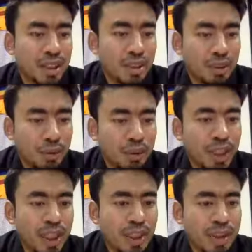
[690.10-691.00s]

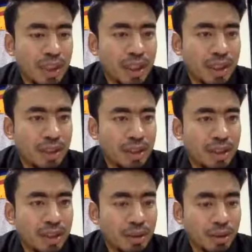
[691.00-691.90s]
hopefully
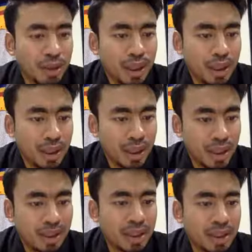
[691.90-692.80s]
there are
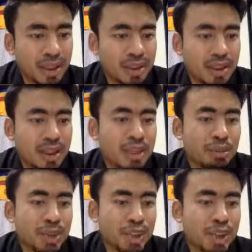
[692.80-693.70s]
other satellite
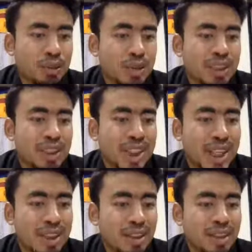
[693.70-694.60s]
missions which is
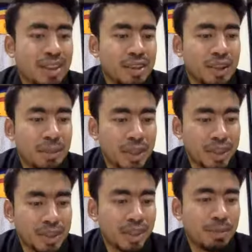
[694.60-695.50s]
carrying this
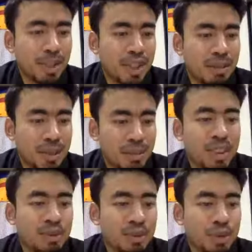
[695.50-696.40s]
GPS chip, and
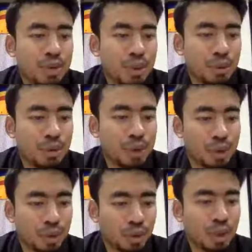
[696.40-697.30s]
maybe in future we will
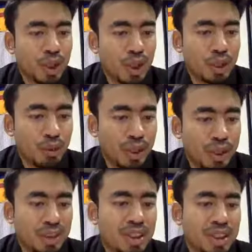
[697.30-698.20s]
know
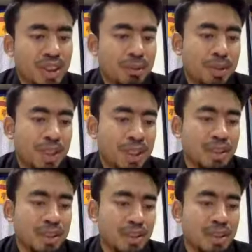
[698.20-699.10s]
whether this
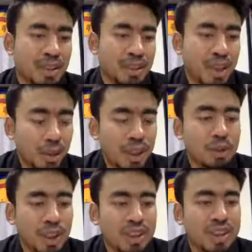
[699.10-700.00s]
GPS, how
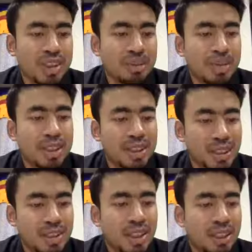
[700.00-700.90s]
accurate this GPS
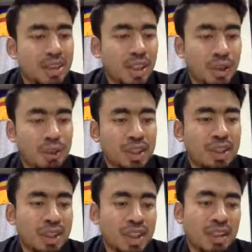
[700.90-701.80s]
is, and whether
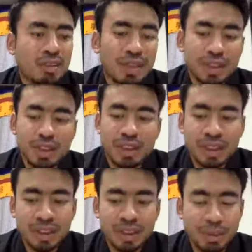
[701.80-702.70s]
it can function
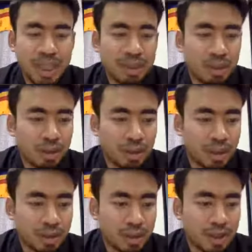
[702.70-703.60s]
in space or not.